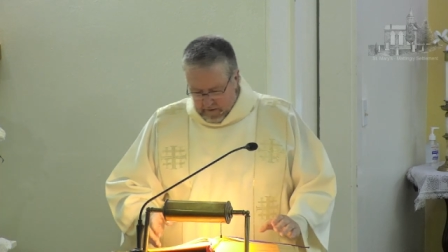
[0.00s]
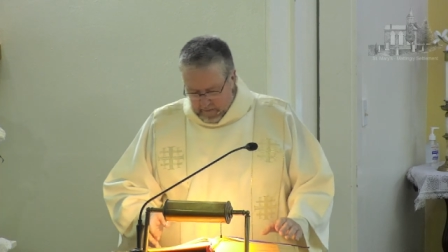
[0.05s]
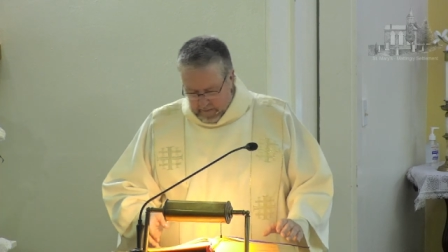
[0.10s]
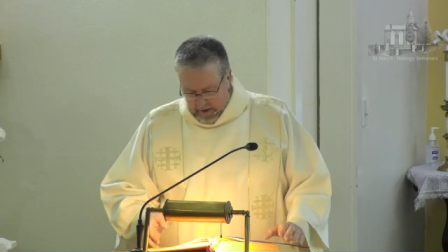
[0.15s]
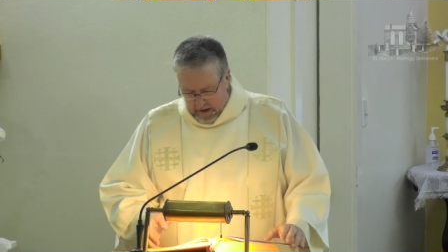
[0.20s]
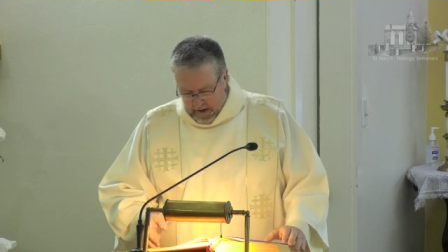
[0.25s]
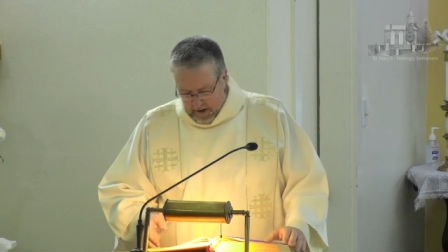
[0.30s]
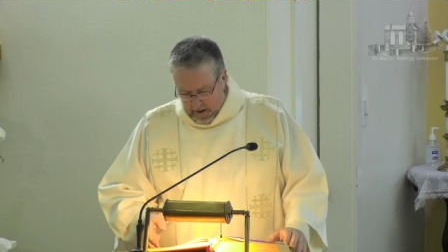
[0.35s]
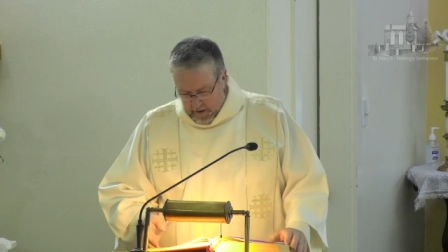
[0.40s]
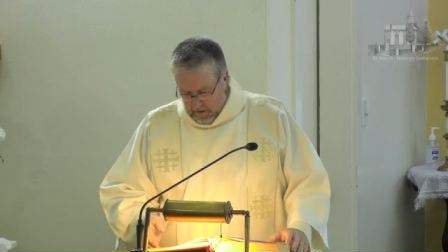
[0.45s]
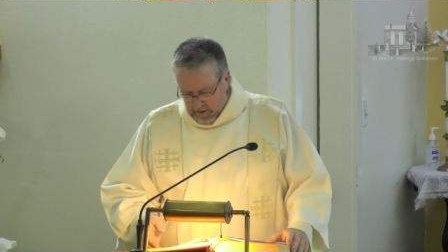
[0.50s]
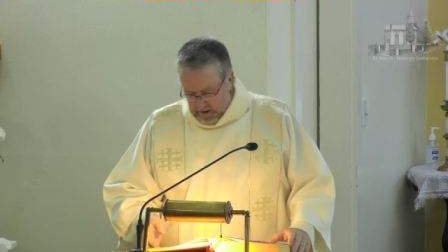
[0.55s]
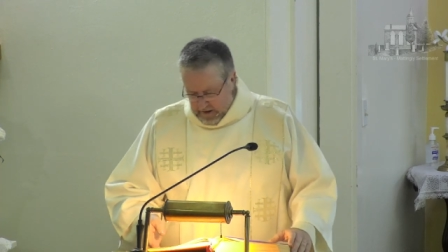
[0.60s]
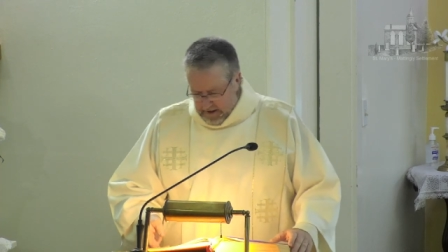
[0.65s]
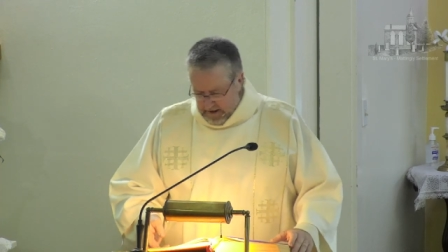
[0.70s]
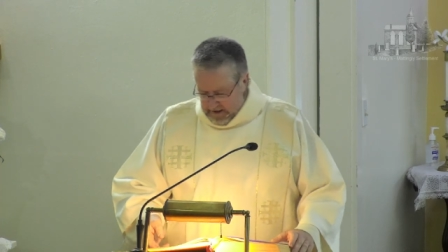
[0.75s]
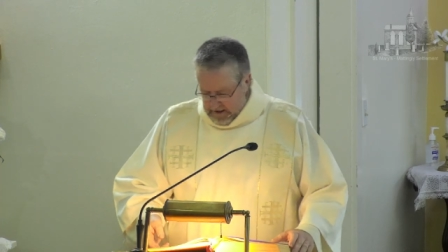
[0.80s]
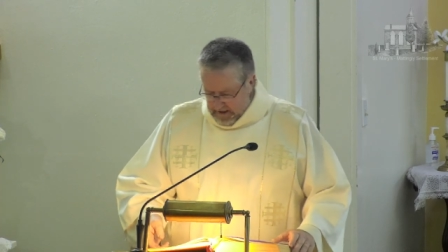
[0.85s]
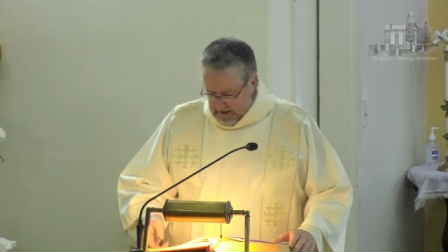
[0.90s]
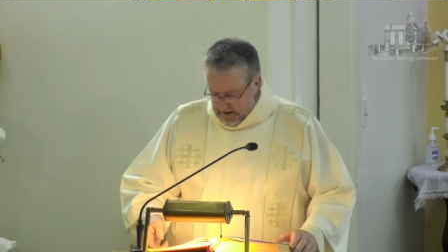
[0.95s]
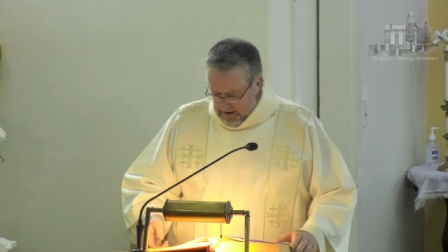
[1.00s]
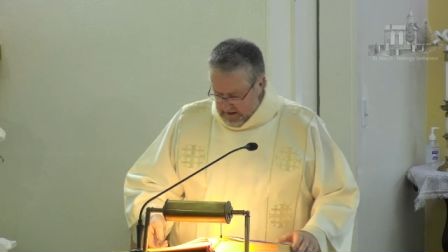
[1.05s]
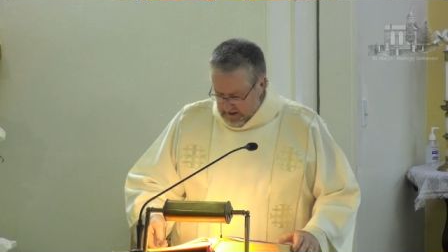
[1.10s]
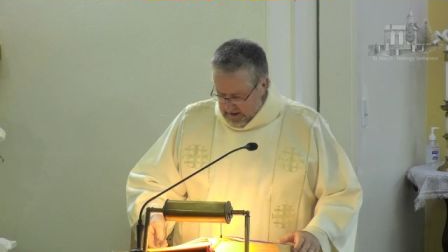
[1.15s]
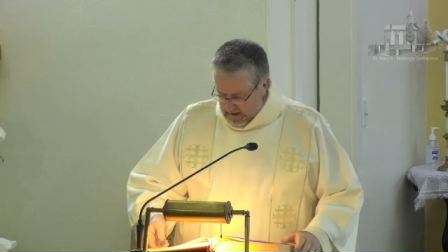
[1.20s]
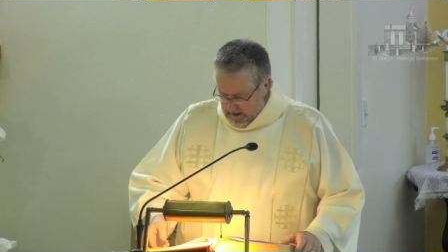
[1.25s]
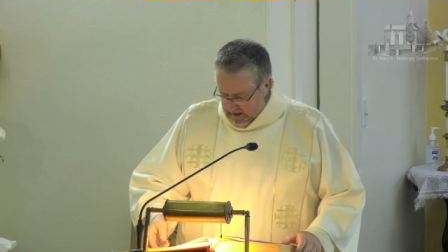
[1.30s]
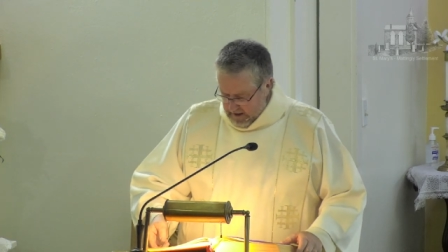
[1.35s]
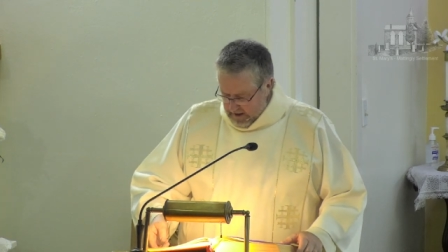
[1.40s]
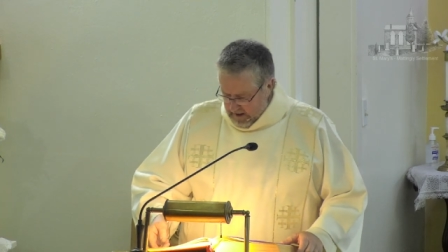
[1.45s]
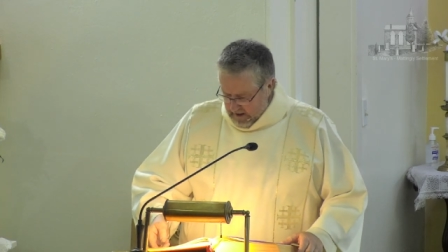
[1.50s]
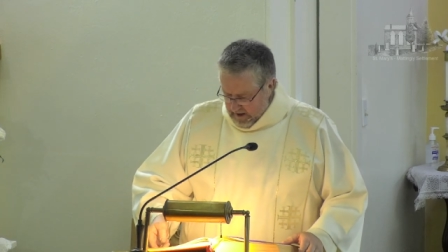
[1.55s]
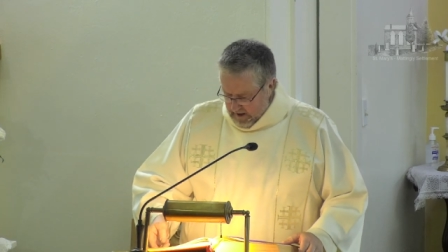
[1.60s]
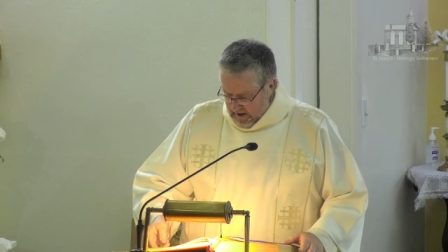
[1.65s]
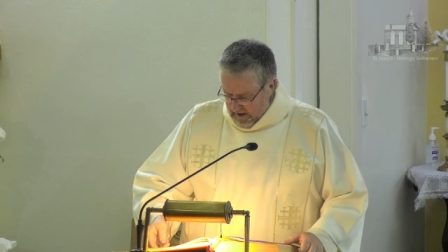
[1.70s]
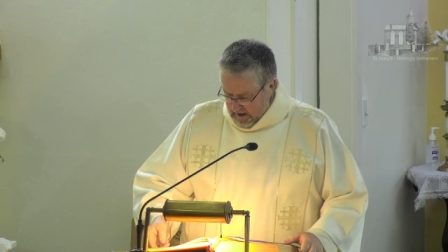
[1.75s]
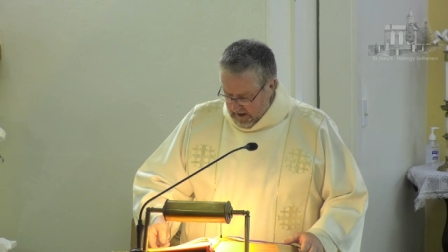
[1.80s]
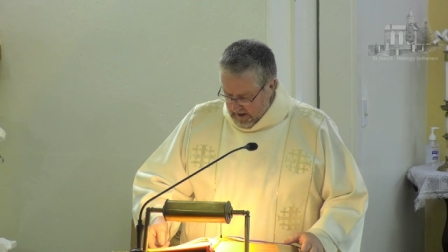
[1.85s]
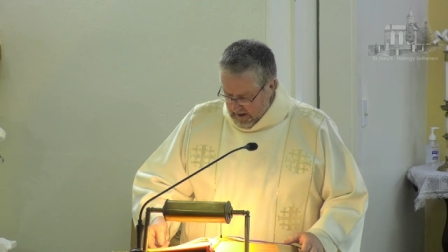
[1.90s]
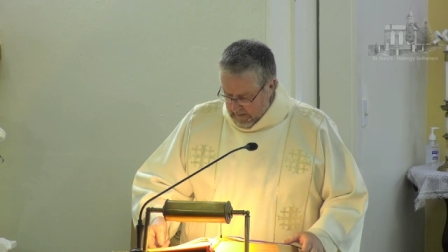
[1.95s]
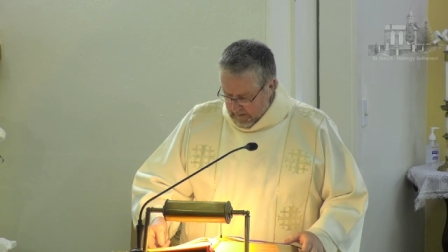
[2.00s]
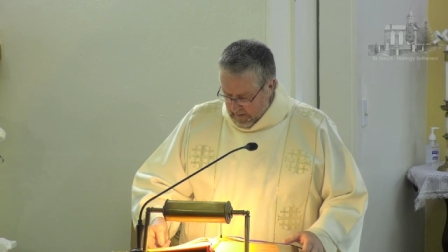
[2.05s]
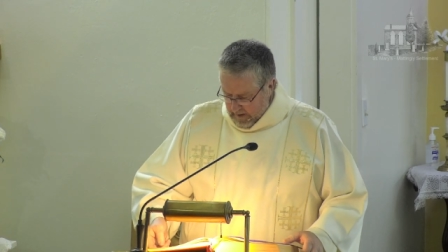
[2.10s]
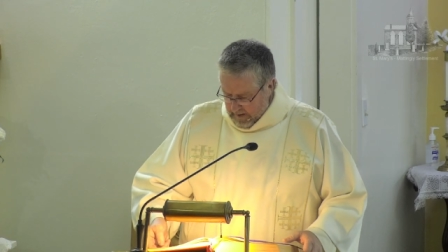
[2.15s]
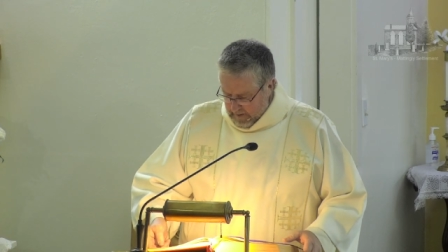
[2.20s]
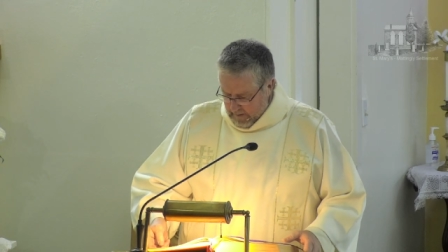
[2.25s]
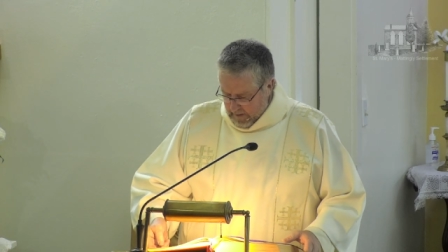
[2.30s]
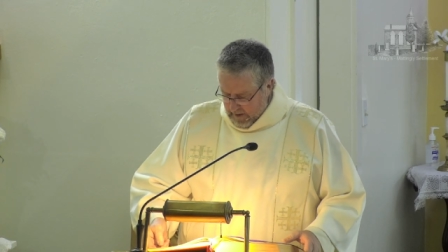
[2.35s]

For my yoke is easy and